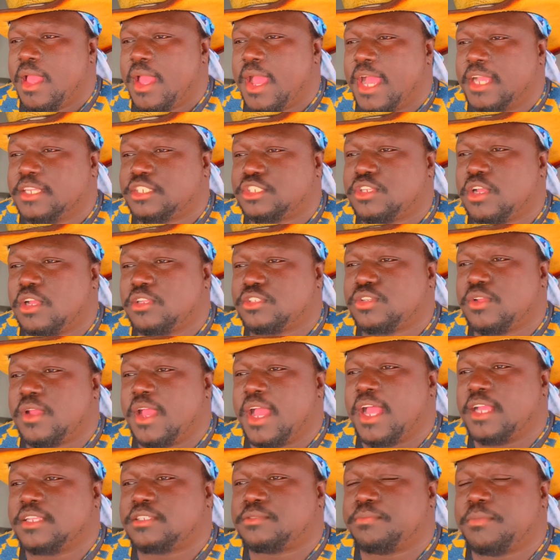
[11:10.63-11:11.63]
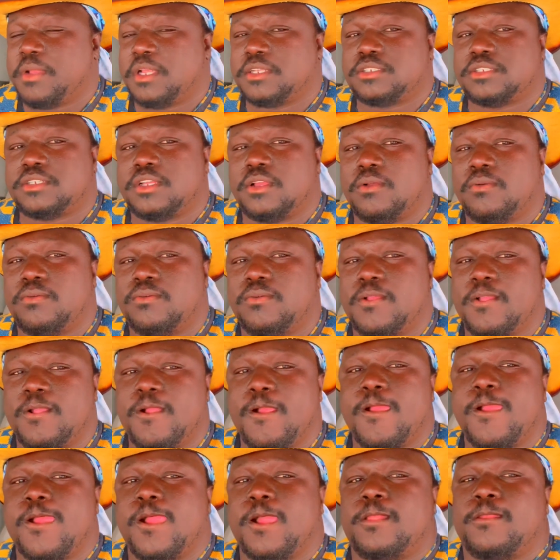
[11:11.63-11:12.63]
I start to ask myself,
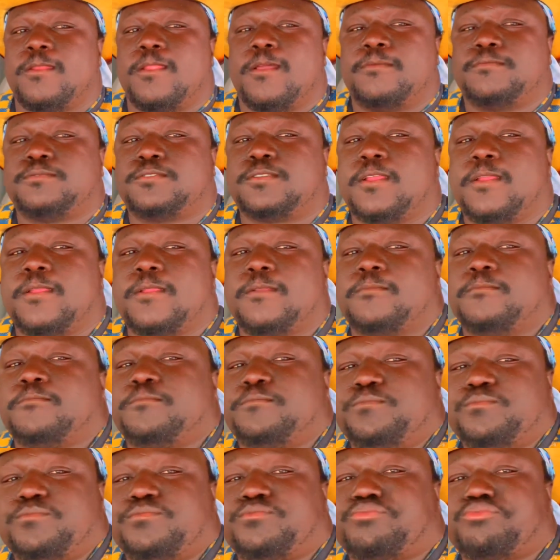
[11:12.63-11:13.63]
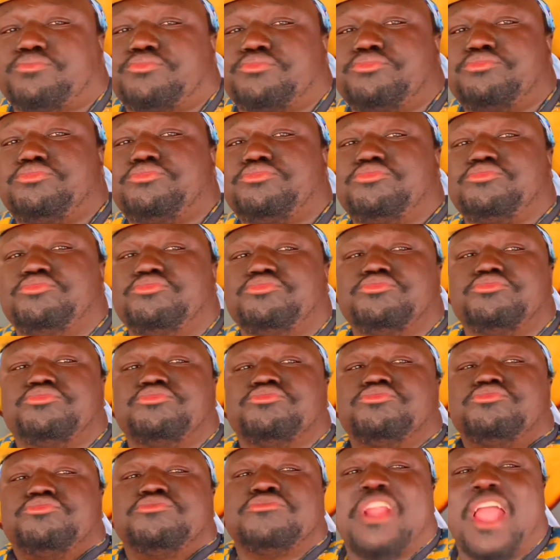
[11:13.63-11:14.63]
you know what I'm saying?
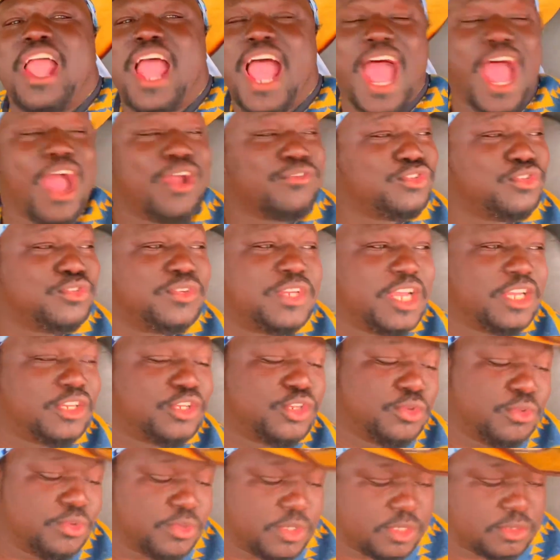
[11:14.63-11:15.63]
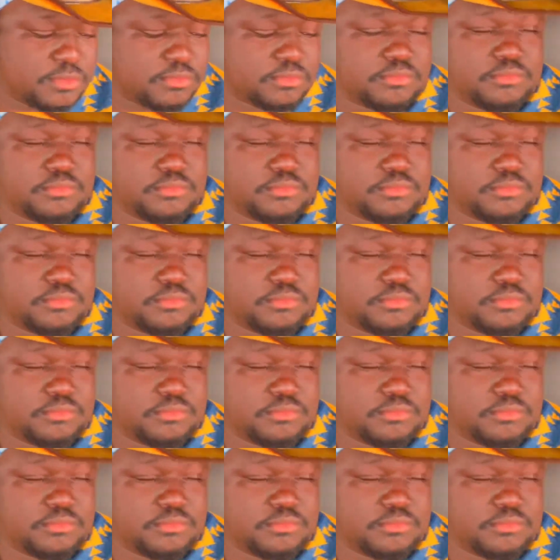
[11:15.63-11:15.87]
How do they do it?